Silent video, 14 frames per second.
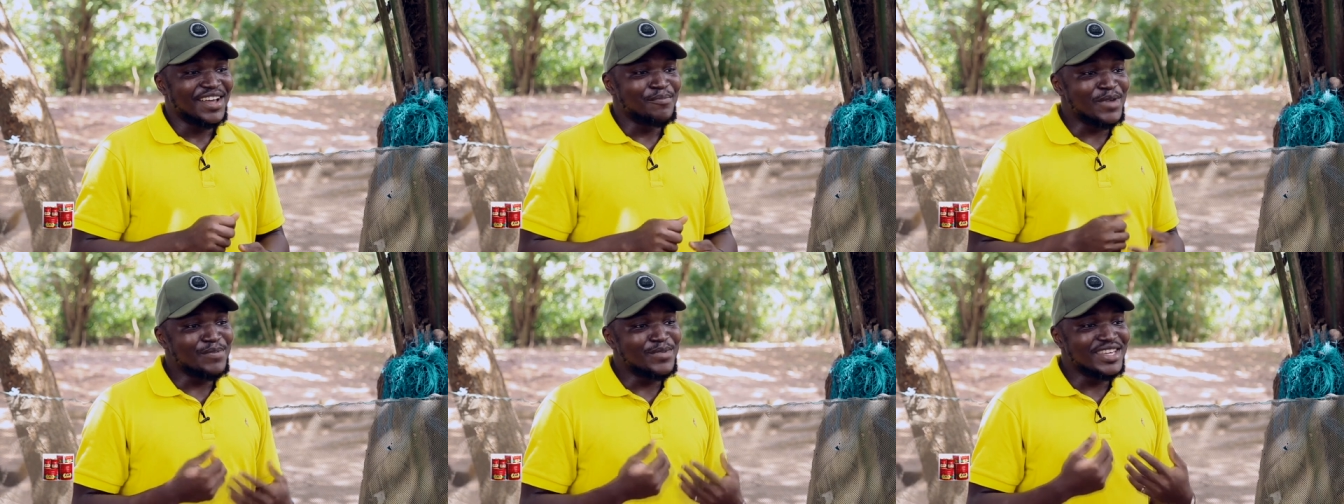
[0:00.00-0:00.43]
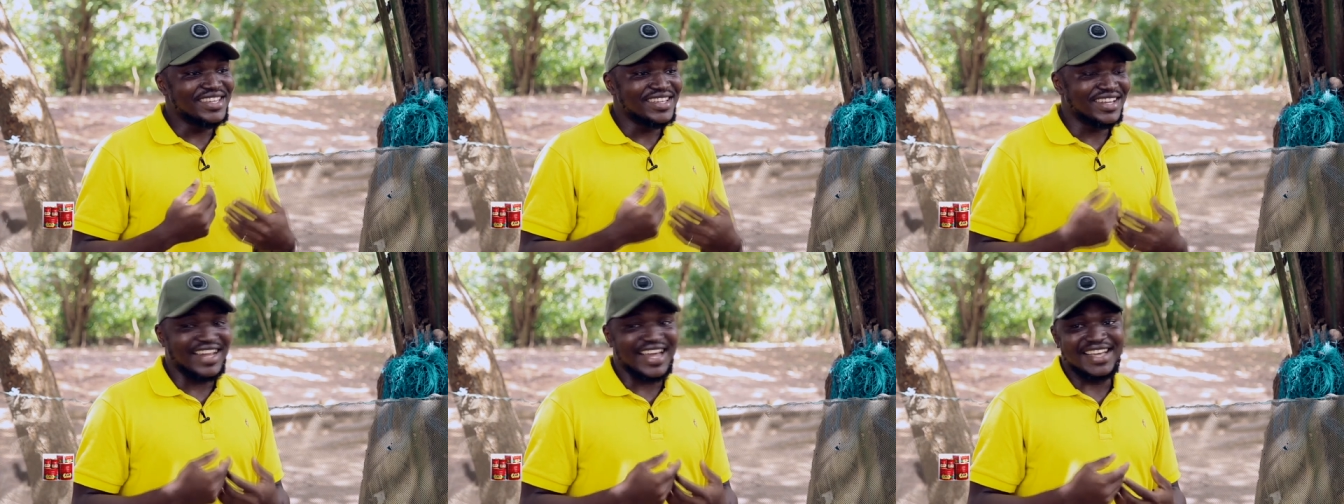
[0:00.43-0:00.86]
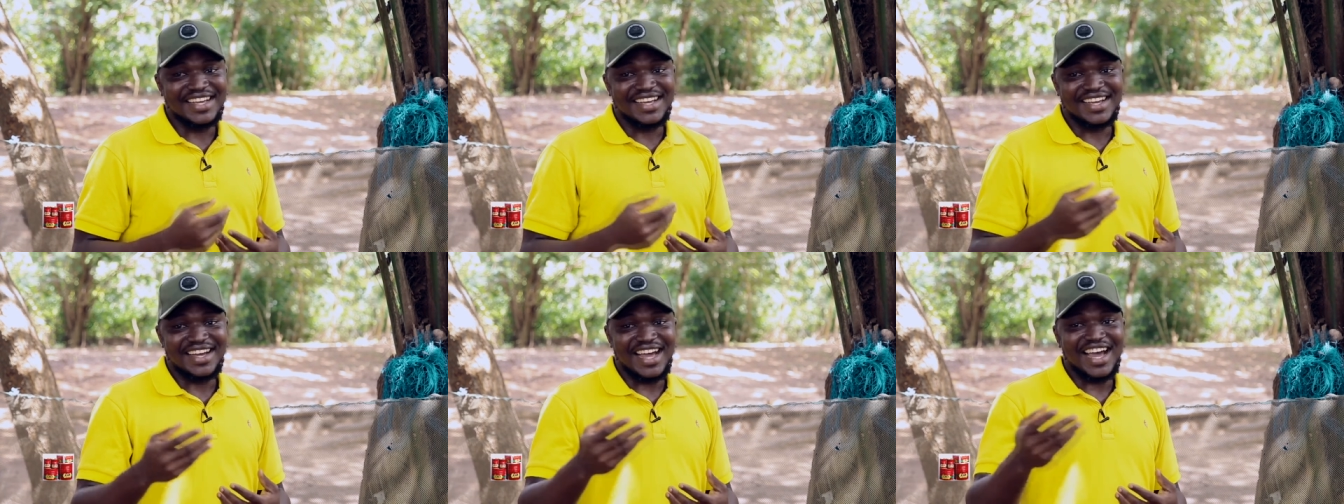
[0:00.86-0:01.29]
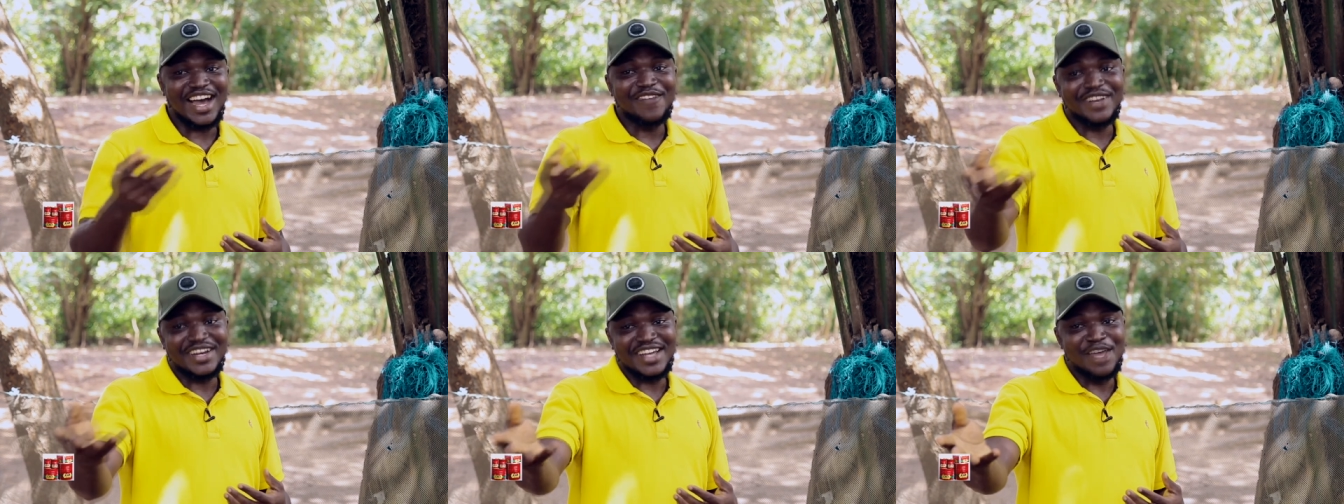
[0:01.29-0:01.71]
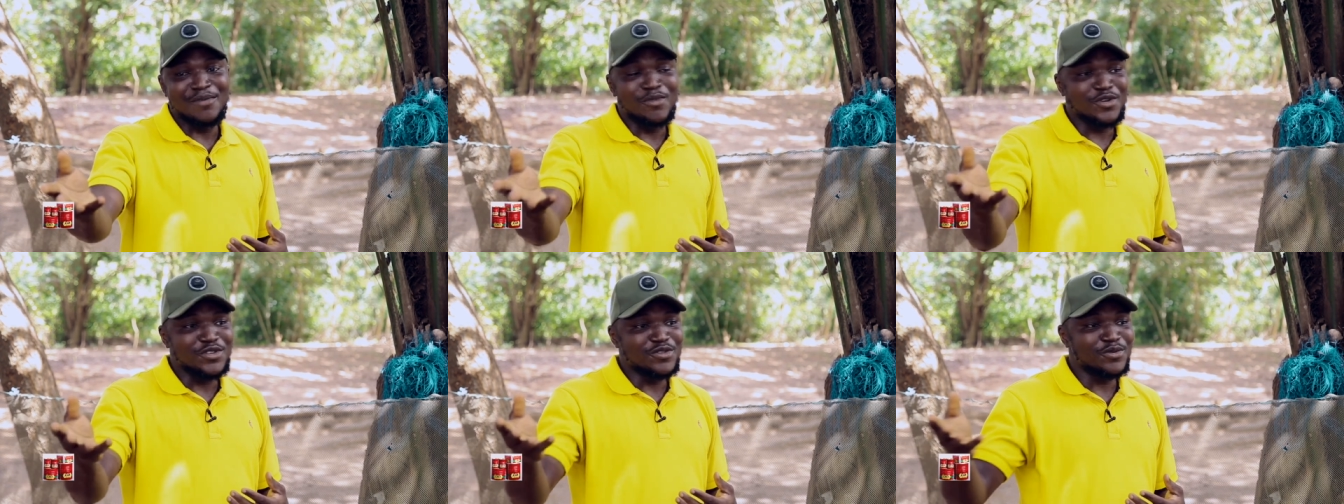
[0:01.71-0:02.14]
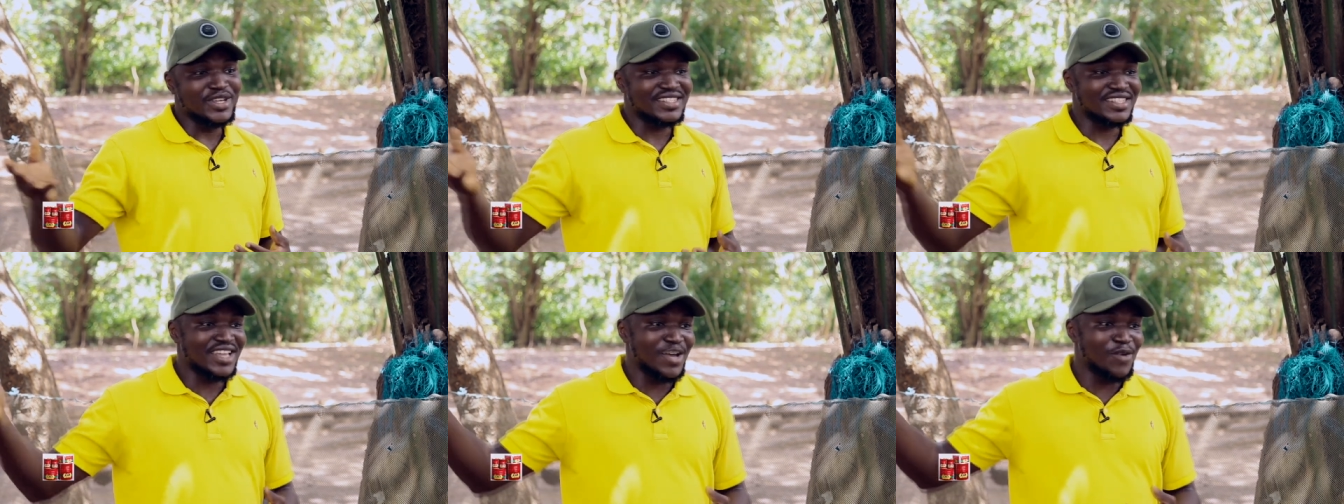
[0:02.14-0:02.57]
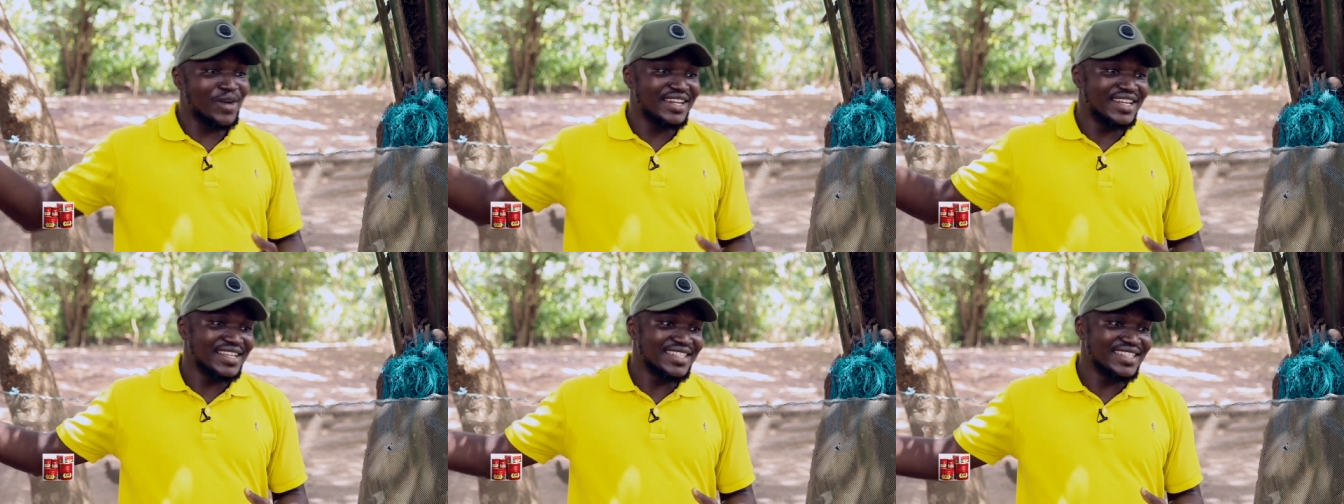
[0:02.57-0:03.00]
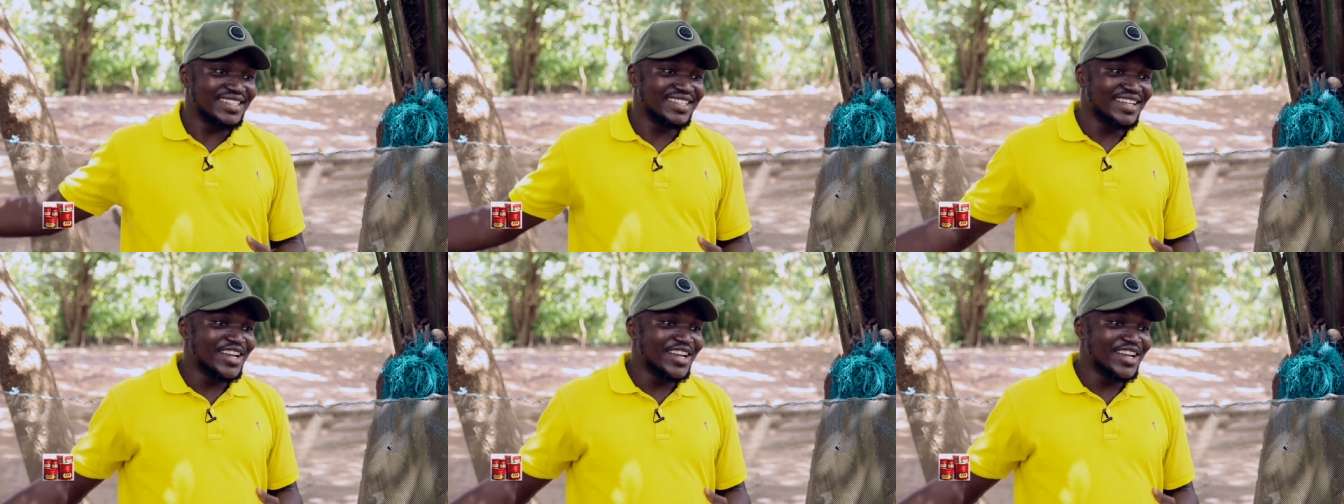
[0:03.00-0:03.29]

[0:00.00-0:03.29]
maybe like I have an MOU with uh, one lady.